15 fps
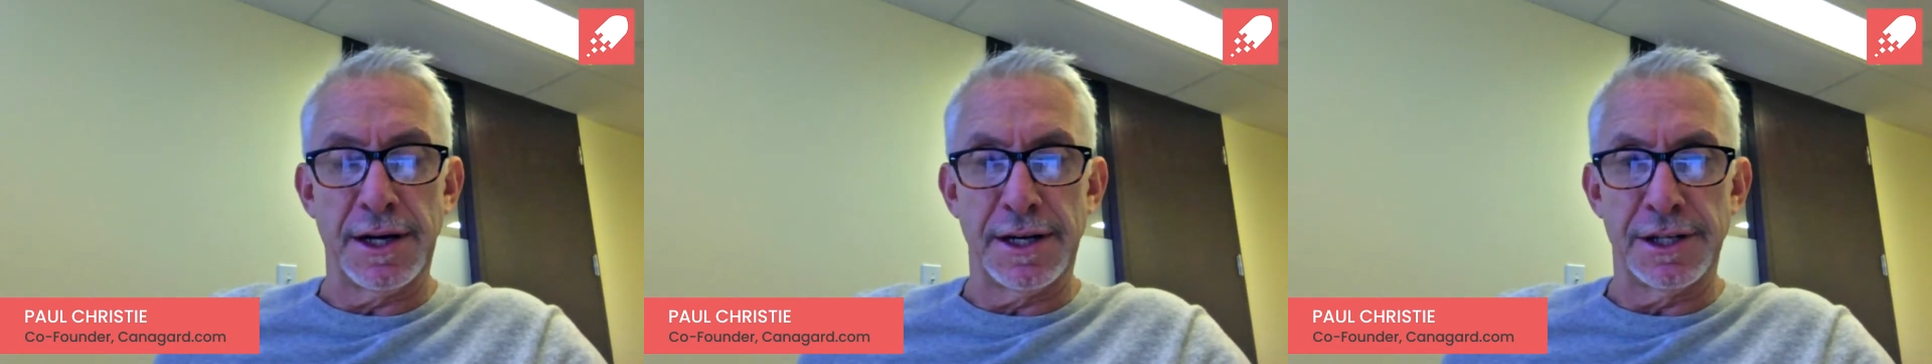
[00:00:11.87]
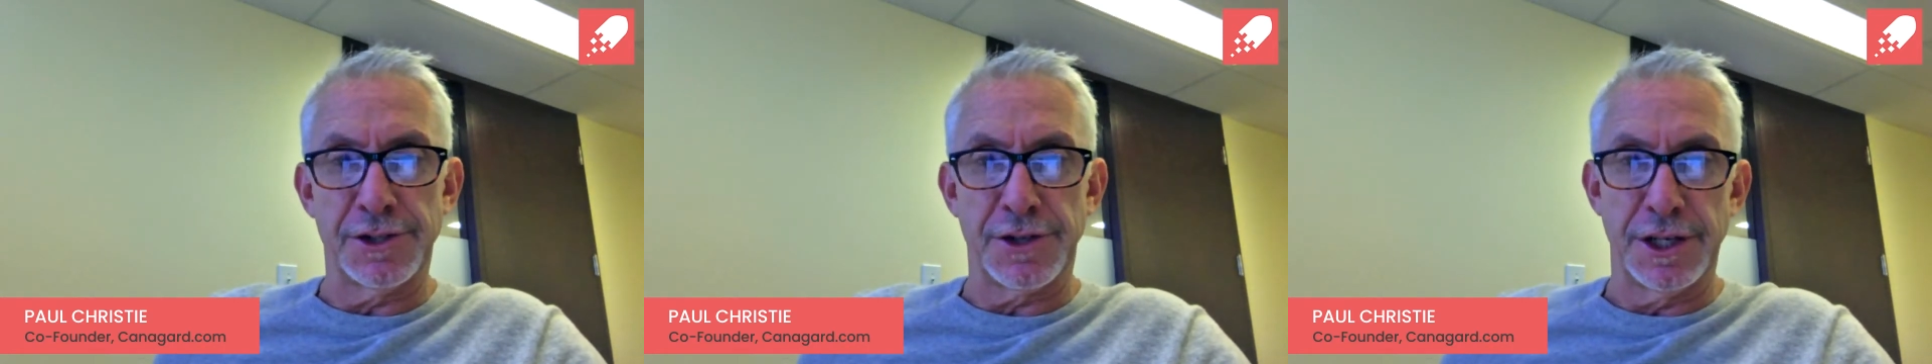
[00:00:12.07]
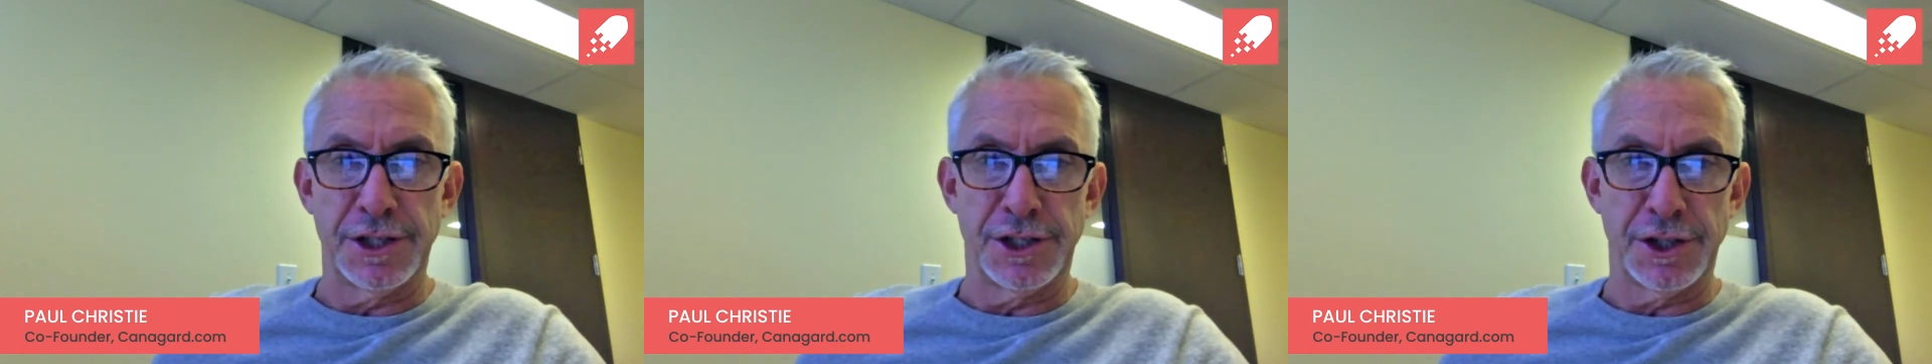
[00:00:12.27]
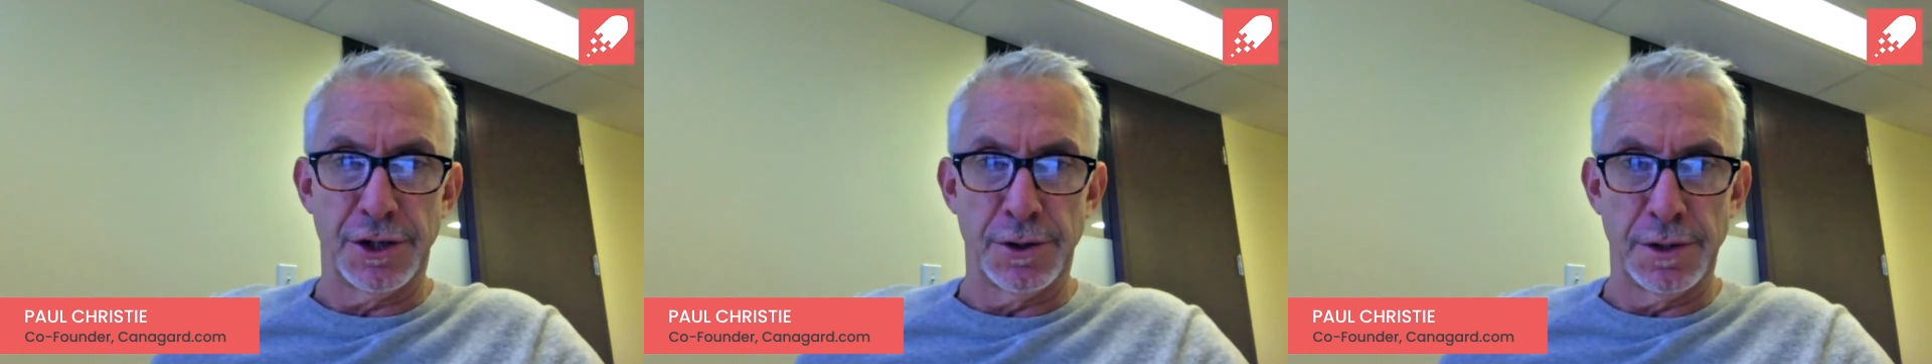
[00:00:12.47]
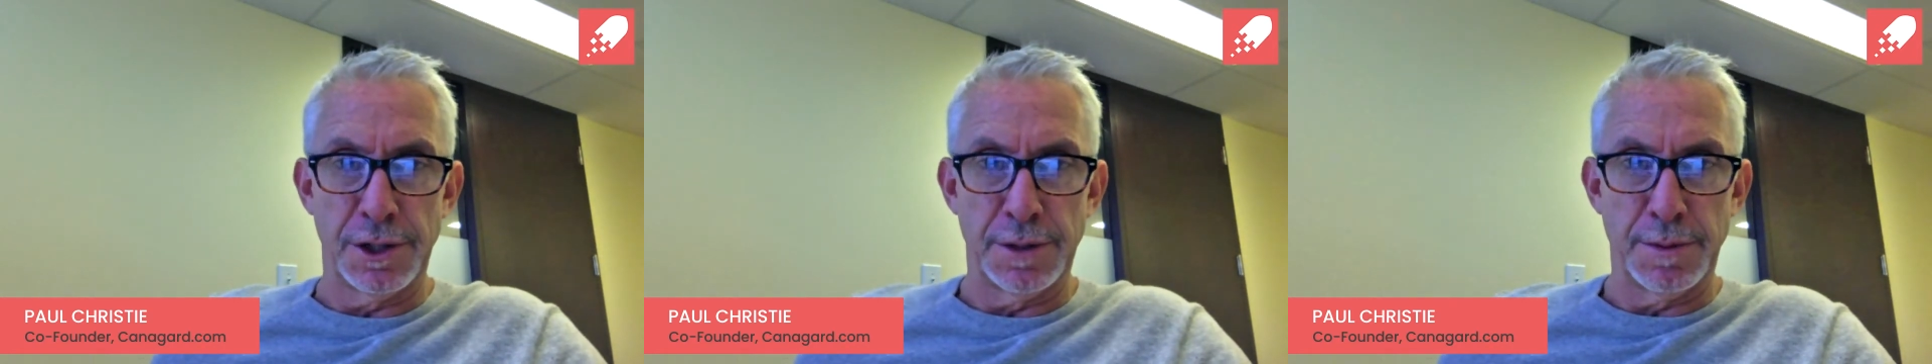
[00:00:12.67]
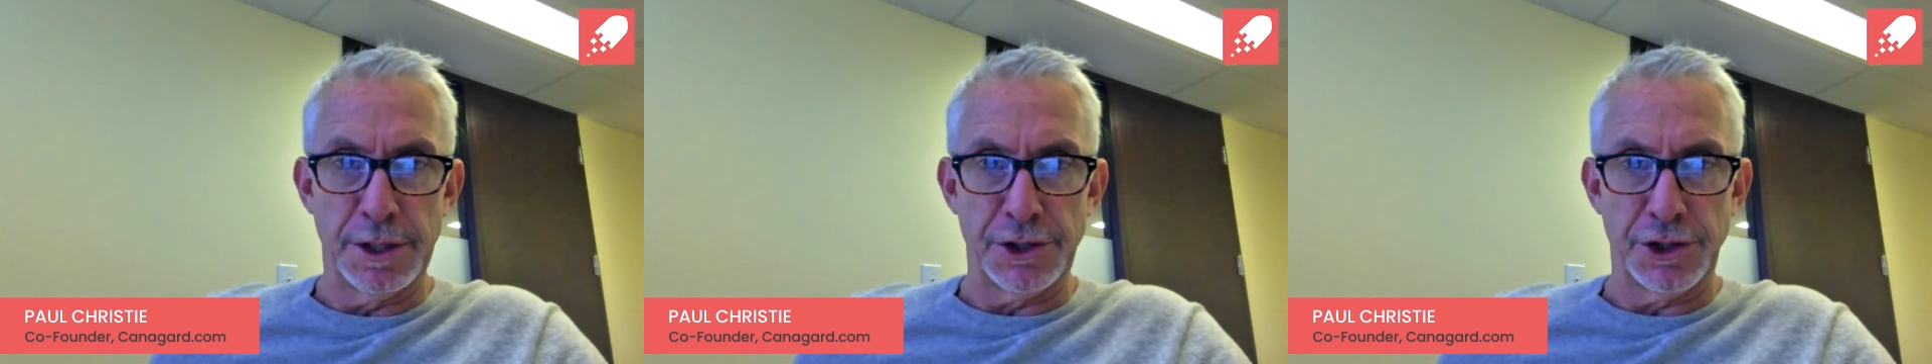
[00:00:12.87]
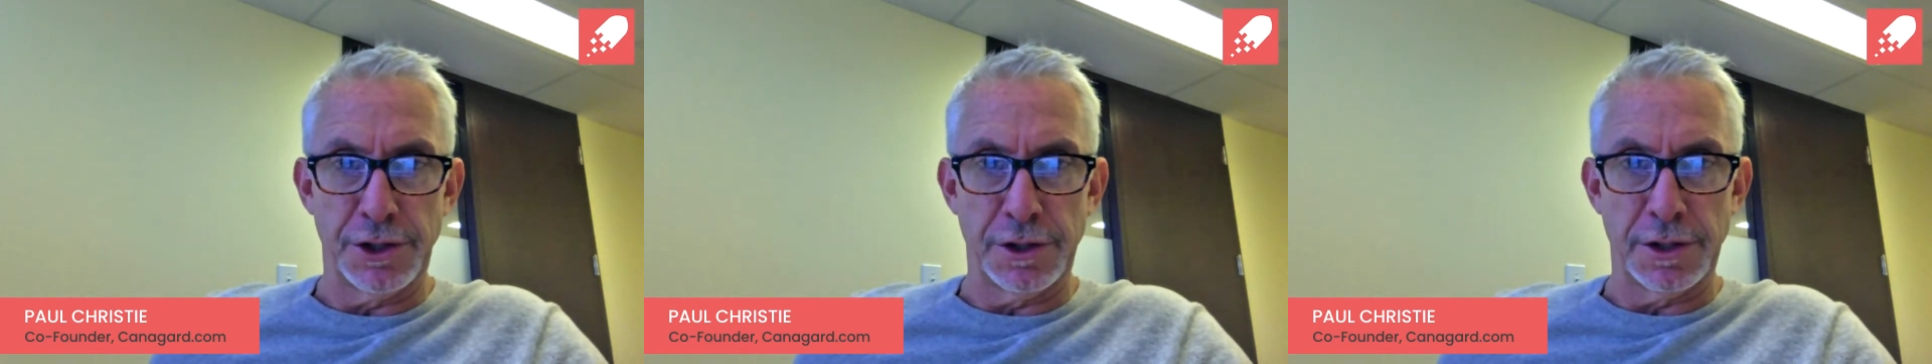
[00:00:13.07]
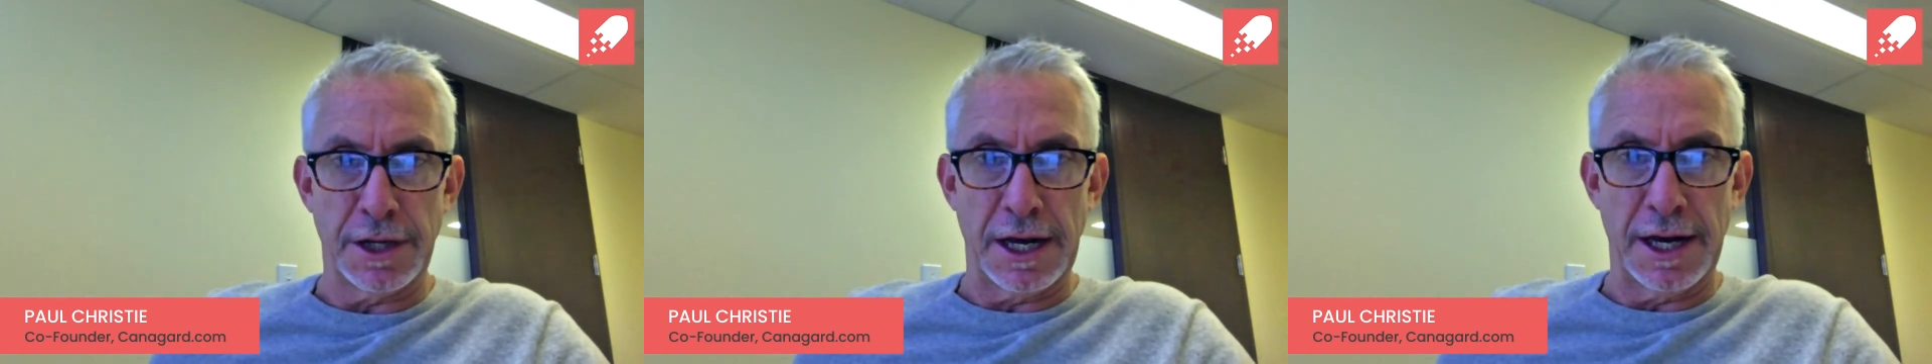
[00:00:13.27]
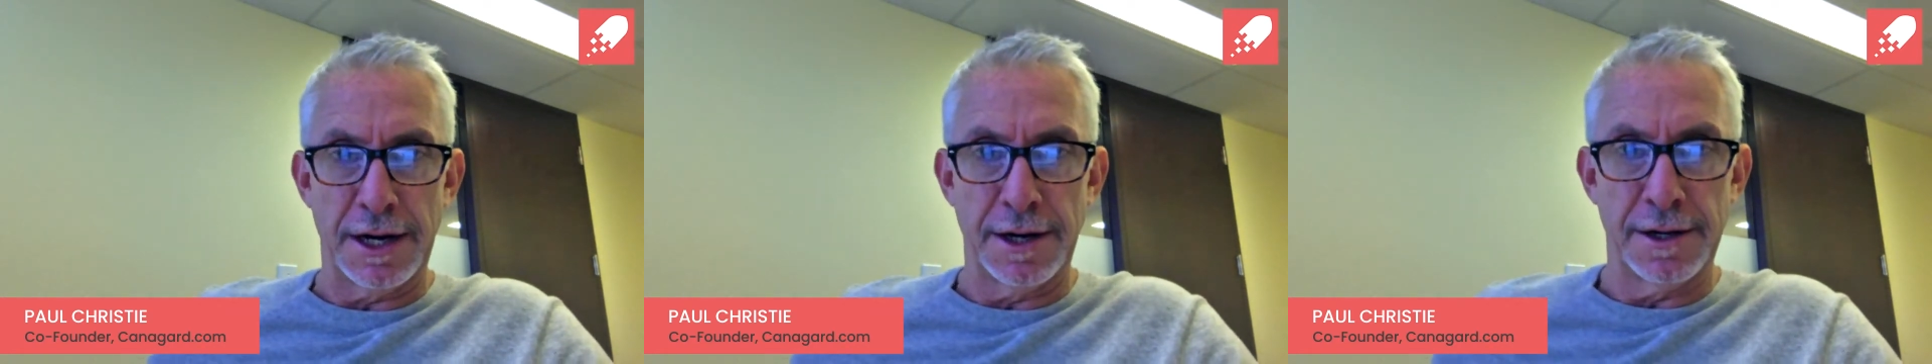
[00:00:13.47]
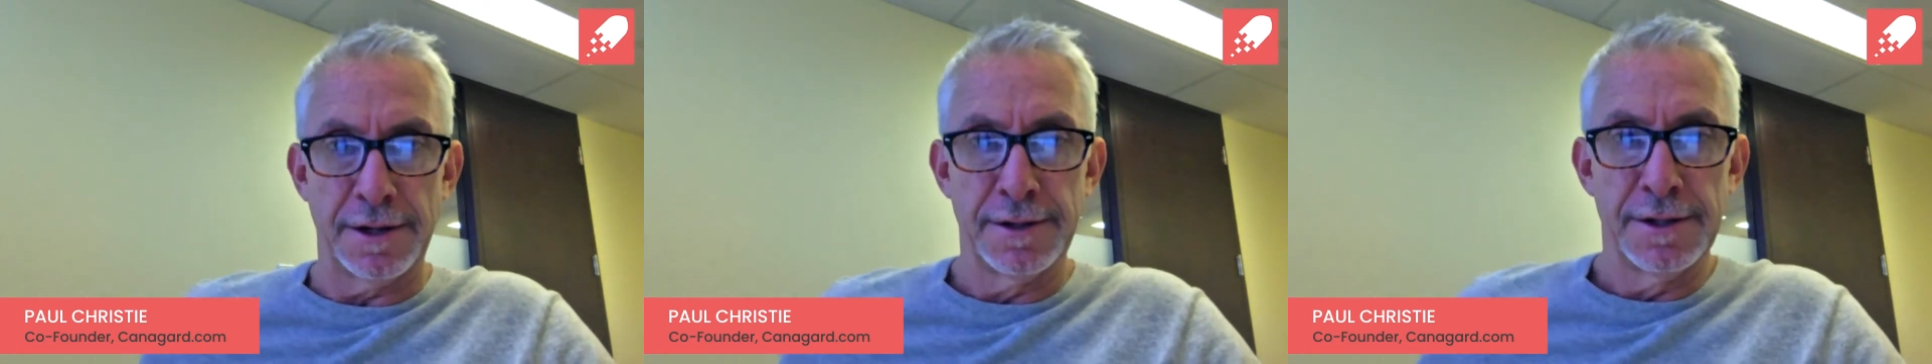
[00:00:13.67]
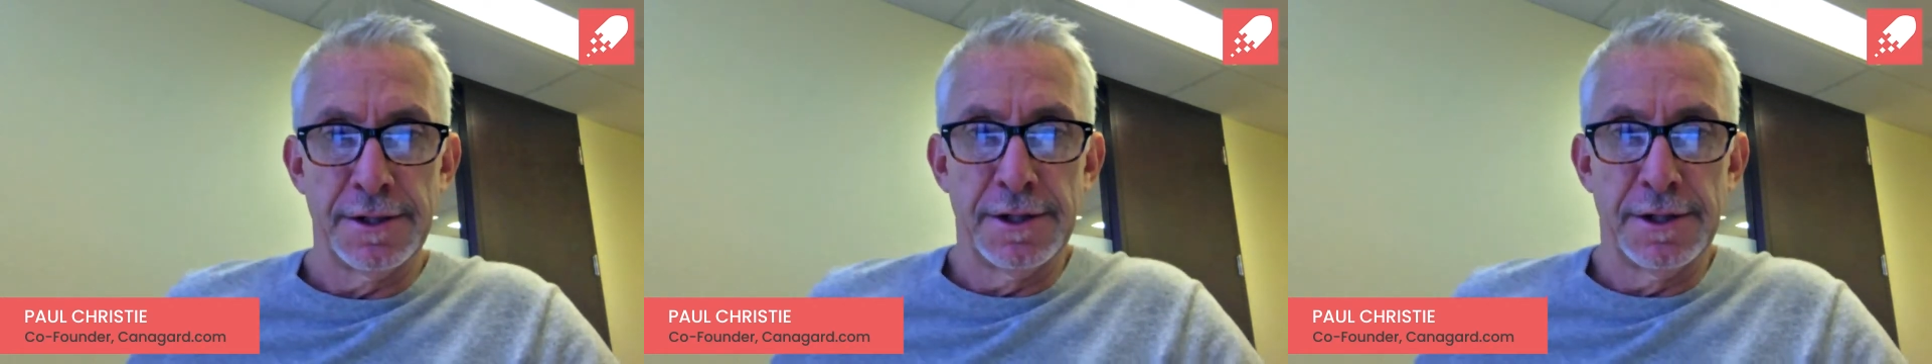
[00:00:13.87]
at a trade show in Montreal, Canada.